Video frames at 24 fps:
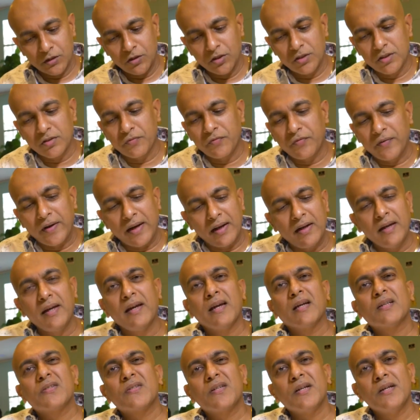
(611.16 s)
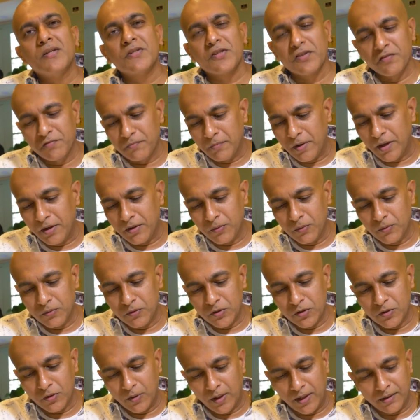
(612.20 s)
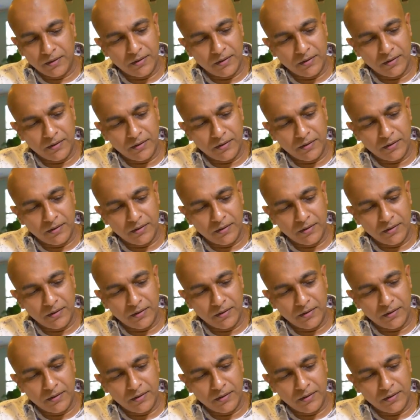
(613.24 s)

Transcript: So it's a fairly extensive menu. So